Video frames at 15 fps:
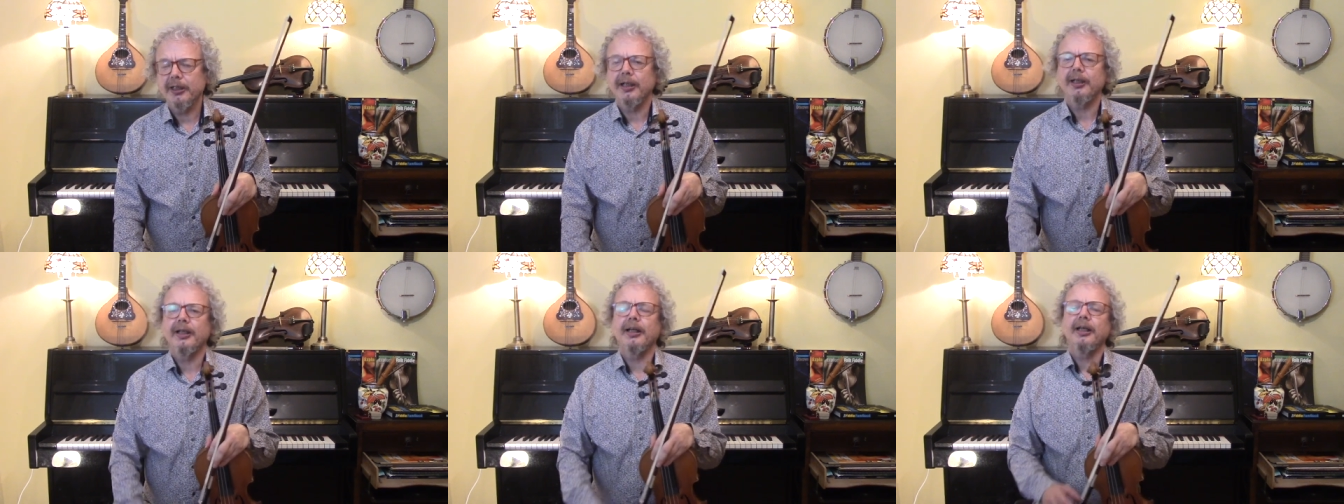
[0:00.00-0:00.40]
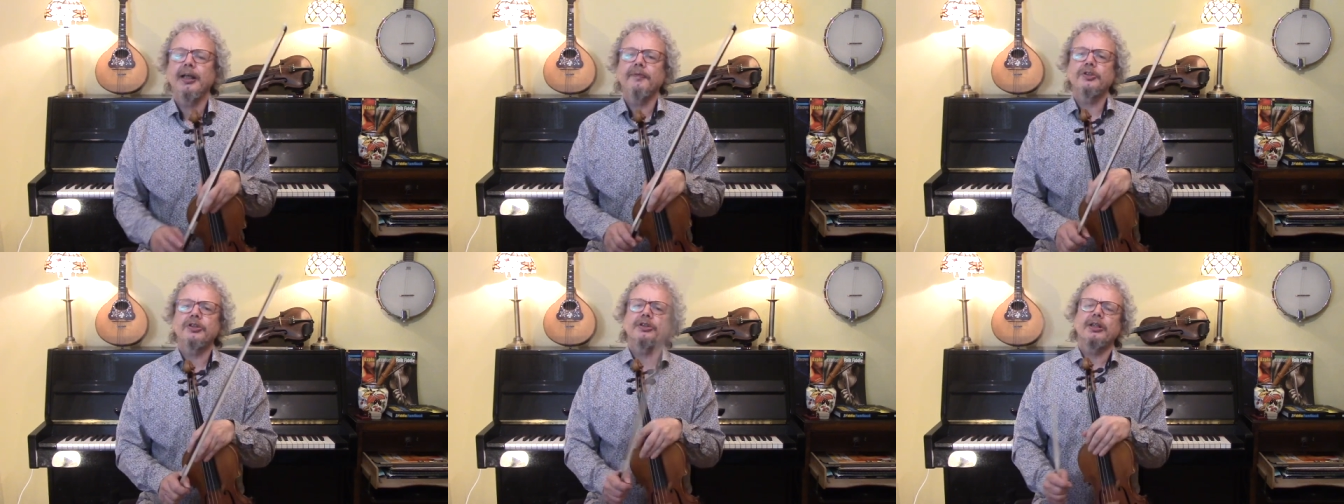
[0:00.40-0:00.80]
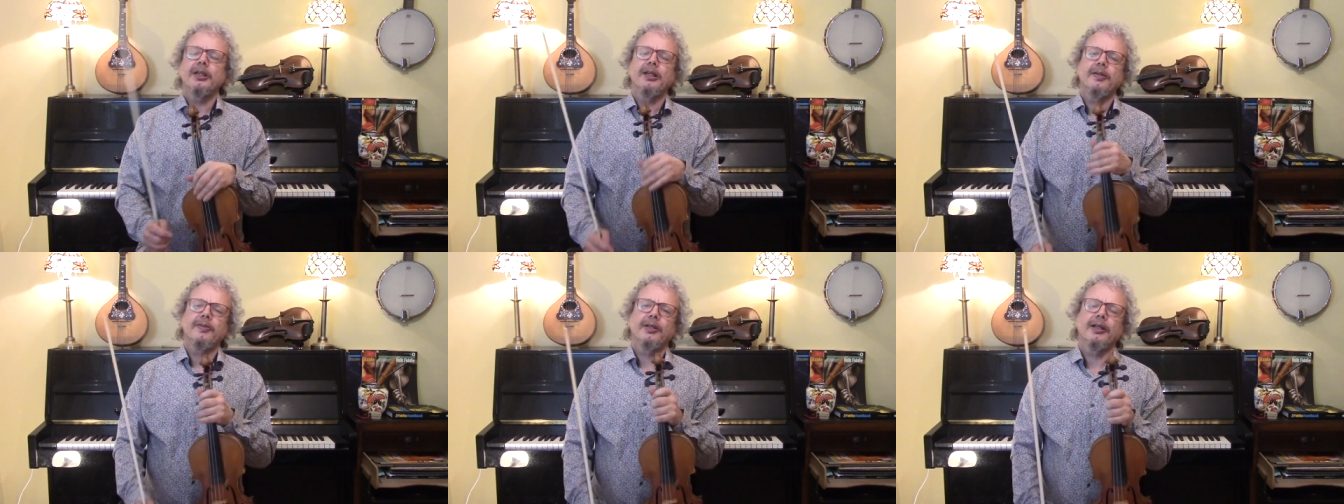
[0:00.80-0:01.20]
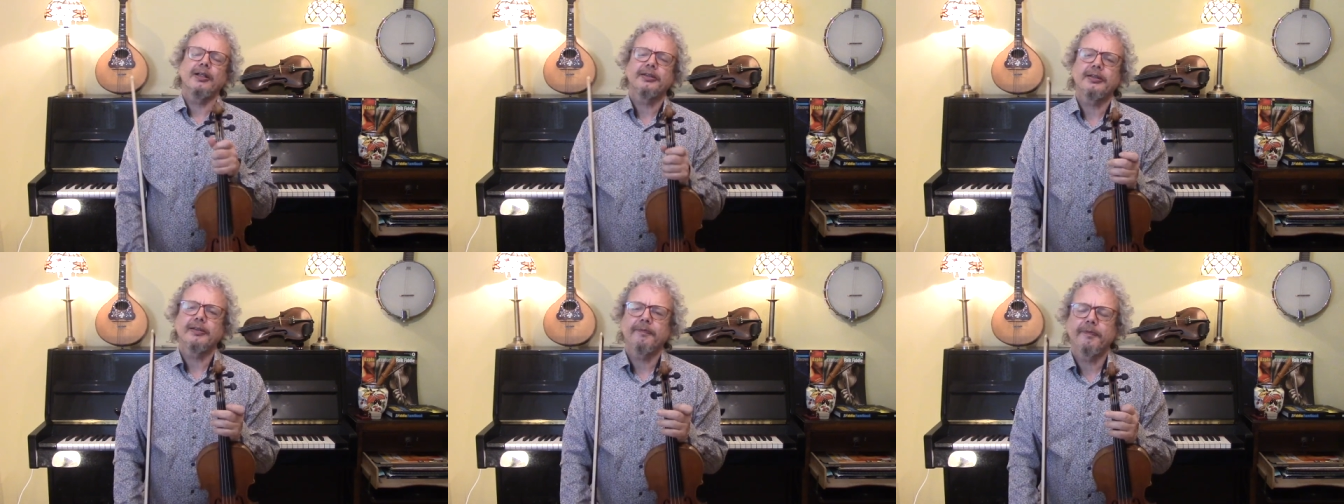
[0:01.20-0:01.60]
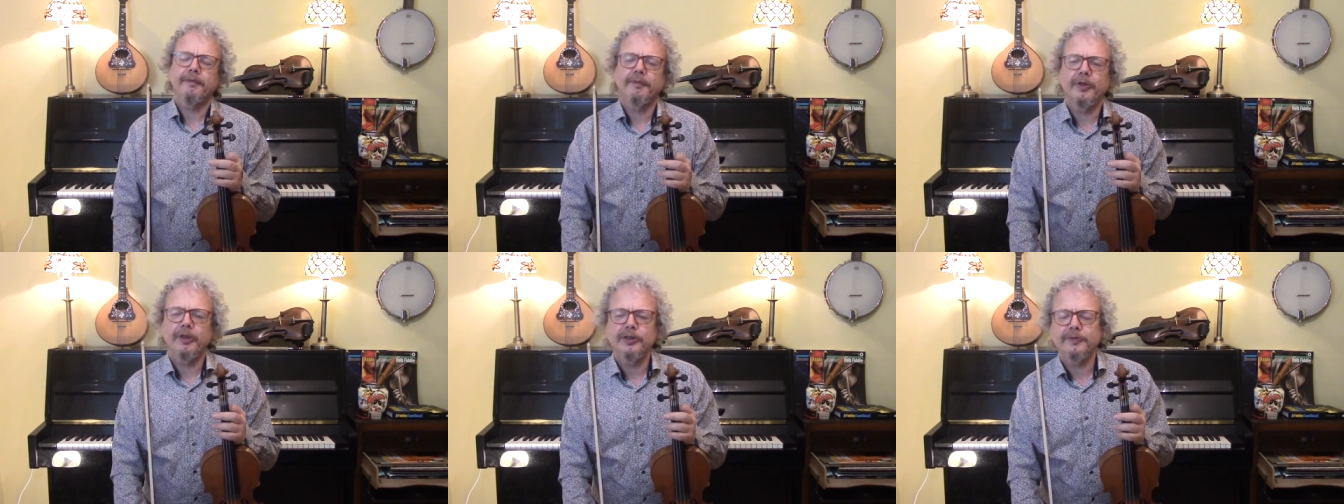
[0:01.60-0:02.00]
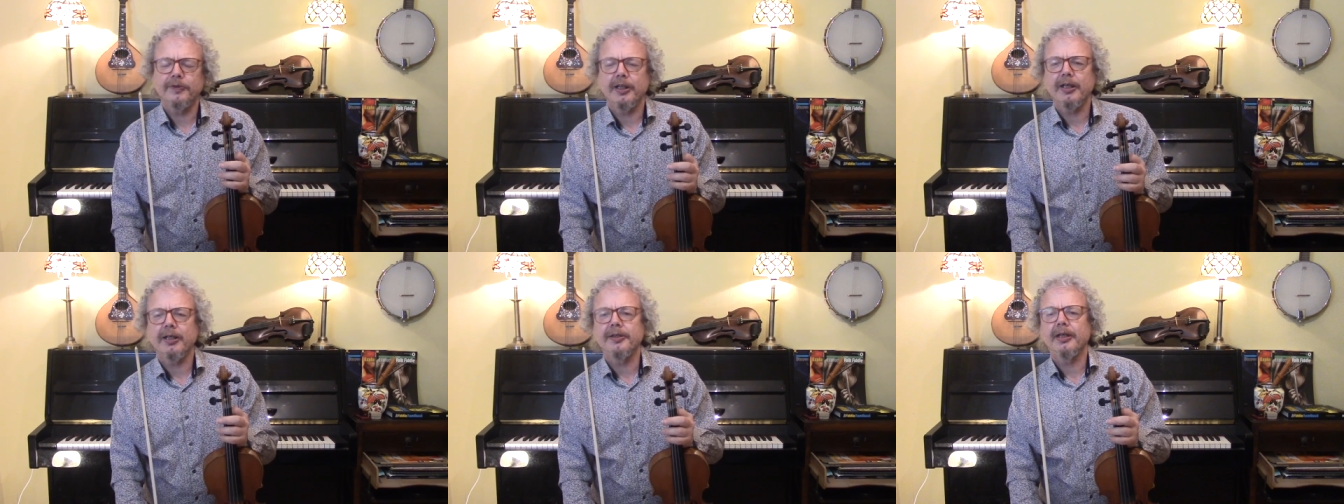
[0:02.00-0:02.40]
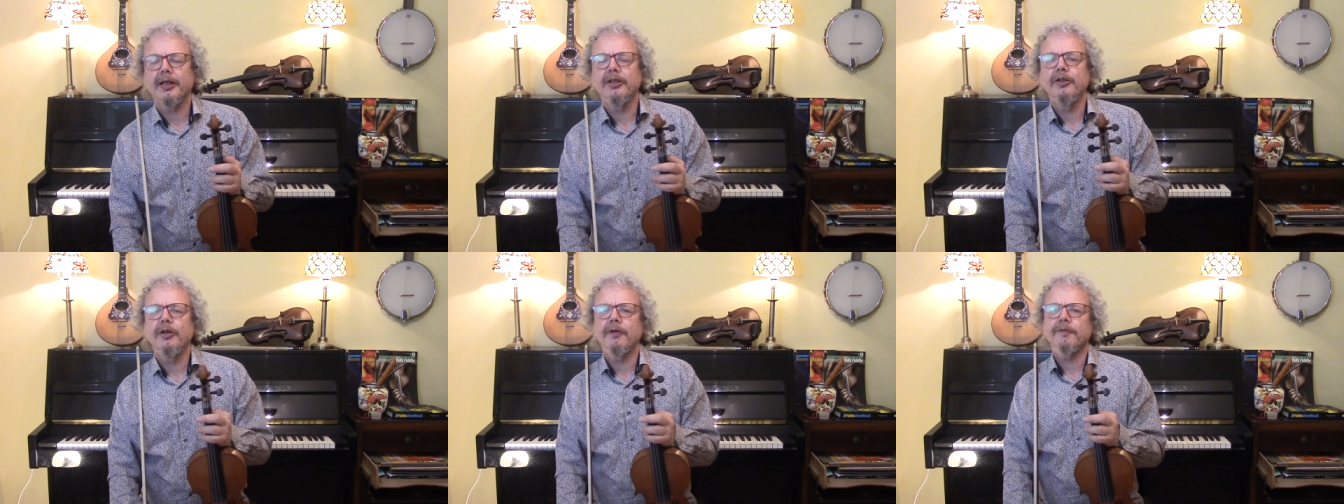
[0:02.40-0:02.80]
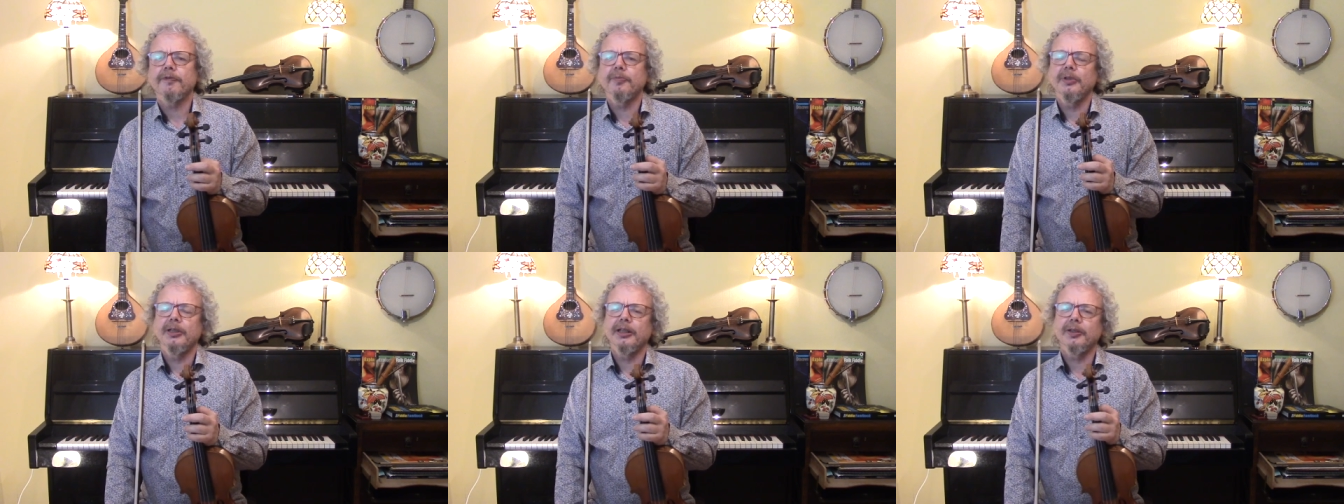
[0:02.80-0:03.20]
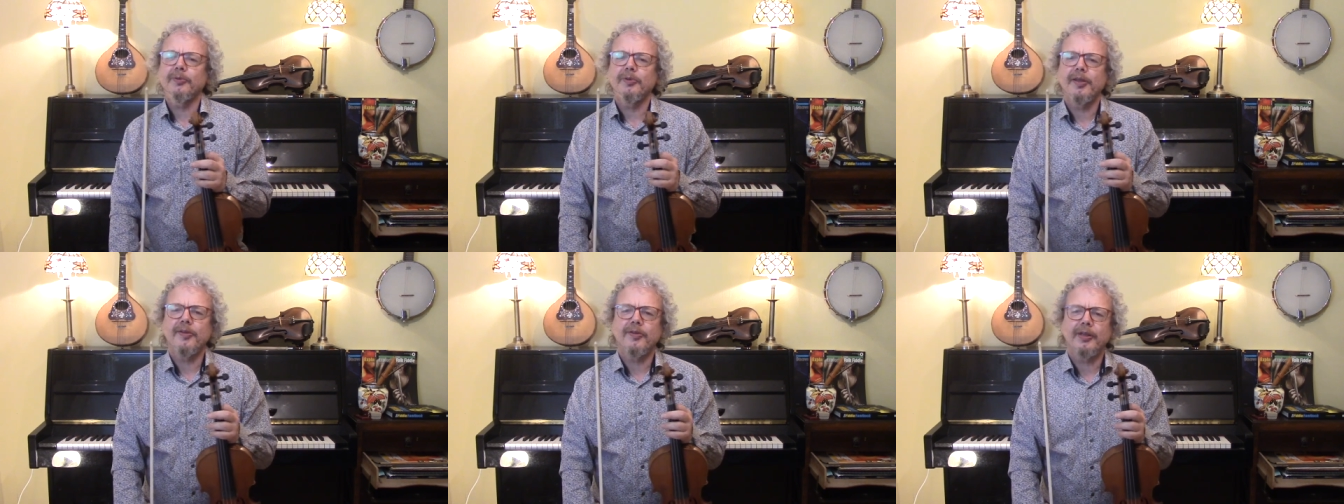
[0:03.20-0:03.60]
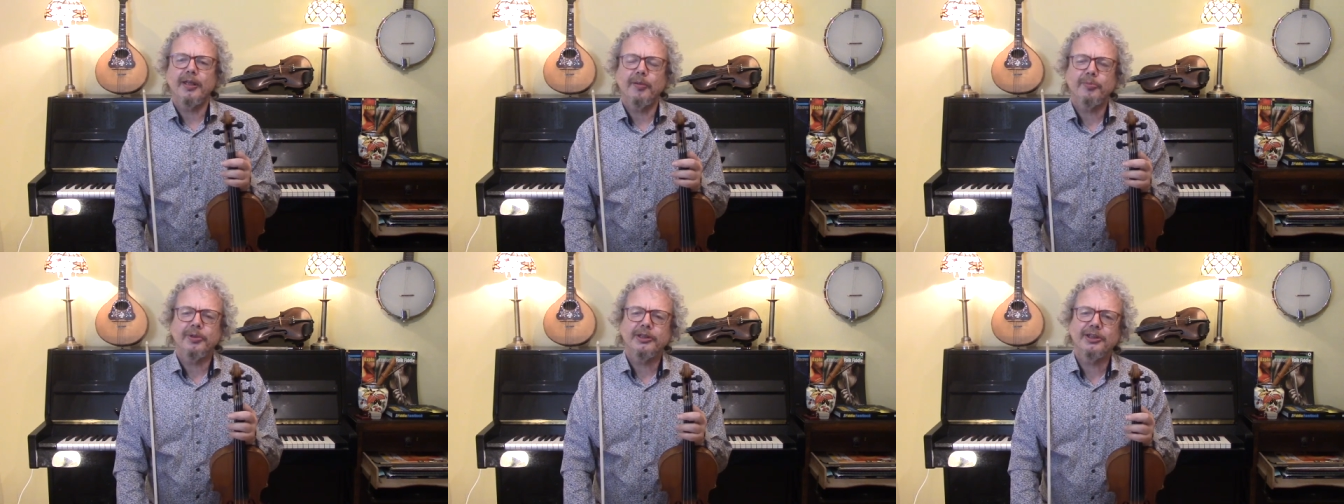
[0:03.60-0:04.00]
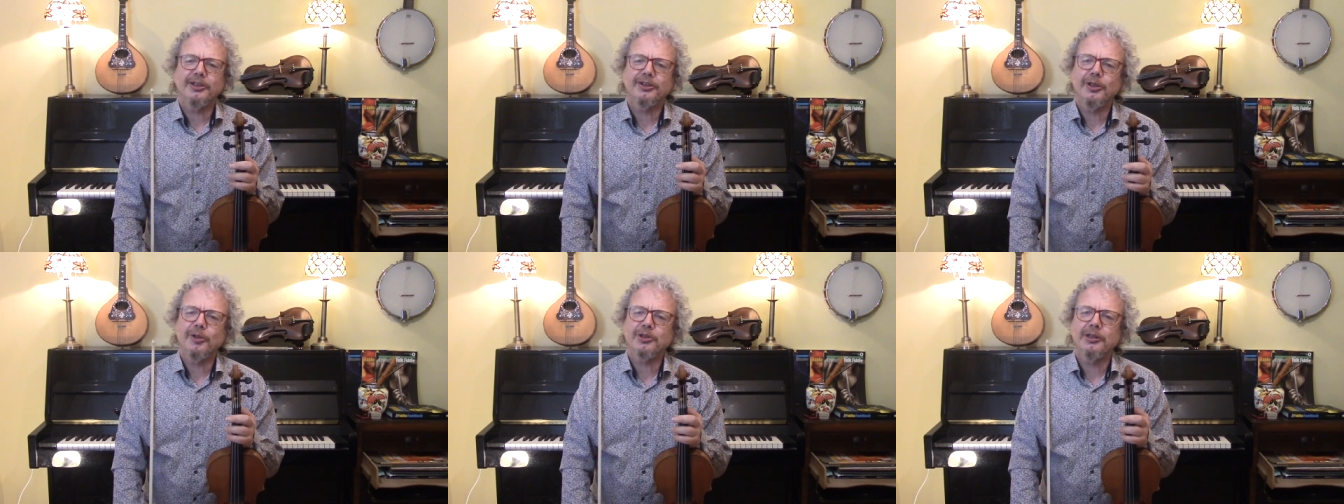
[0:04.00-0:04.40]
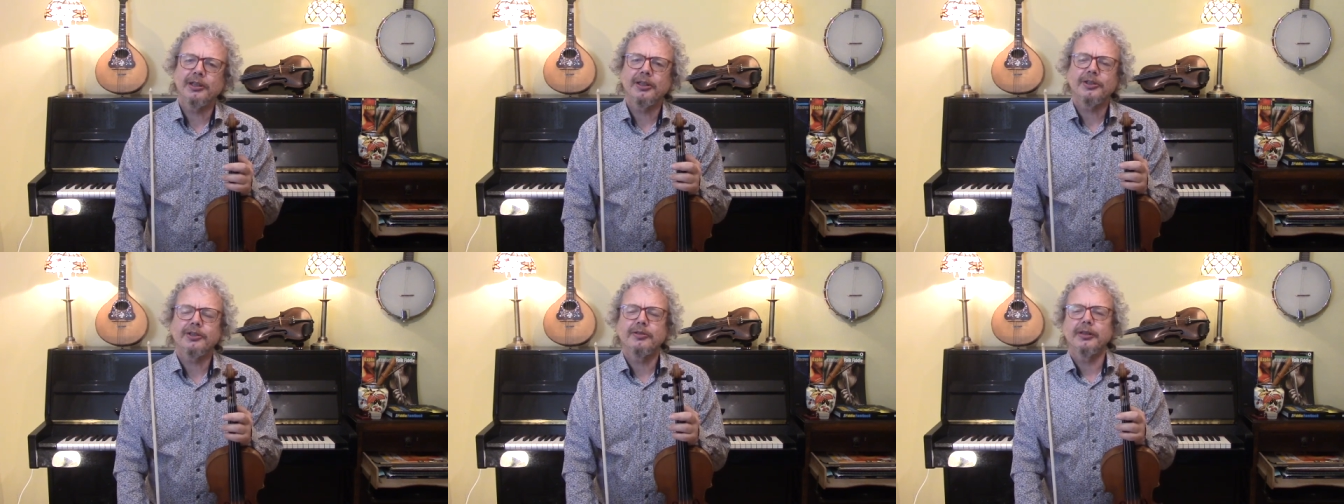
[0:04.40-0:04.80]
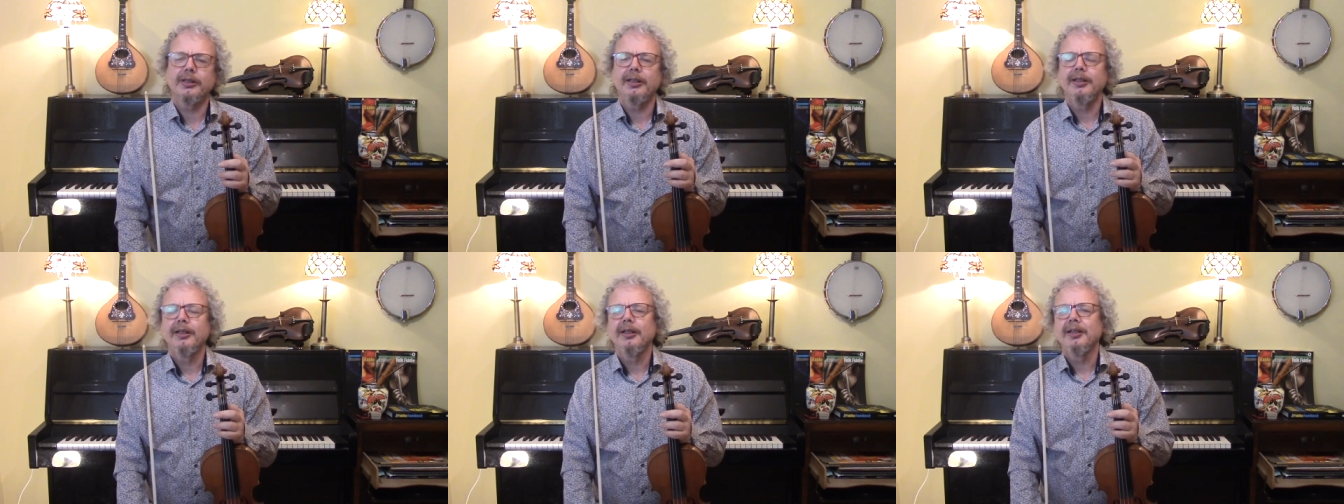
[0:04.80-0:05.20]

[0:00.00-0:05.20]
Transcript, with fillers: And I have to say that for those of you that are not familiar with uh, British social history,